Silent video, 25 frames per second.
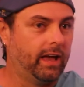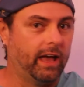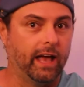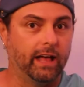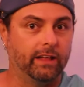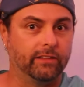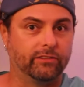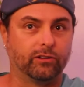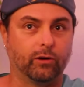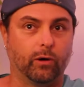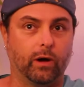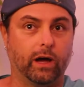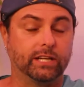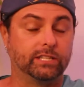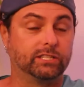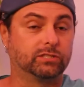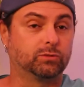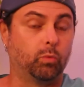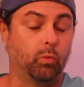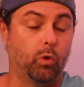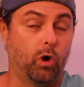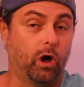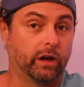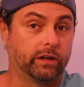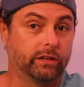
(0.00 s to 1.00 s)
And so I
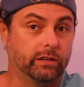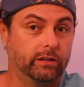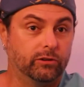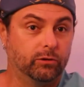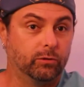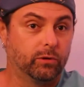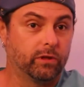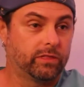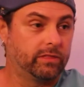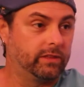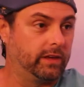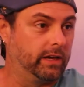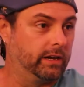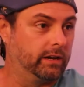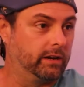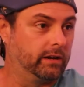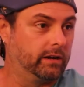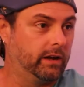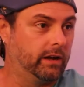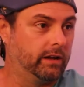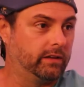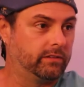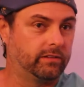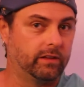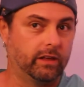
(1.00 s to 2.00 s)
just walked into a theater
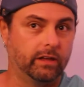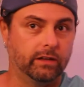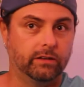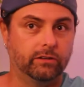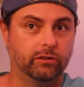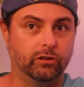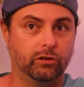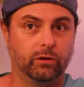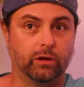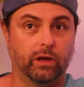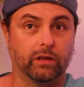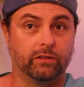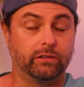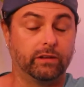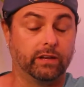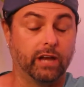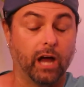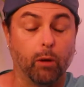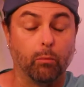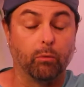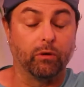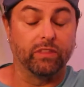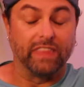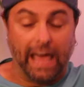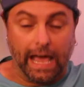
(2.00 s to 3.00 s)
and I said, do you guys need
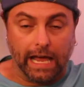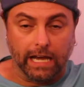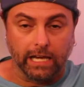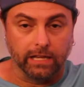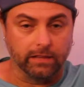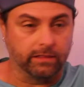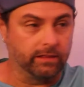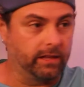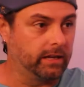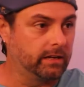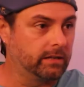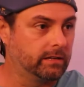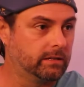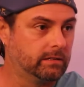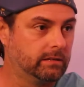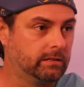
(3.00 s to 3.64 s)
help with anything?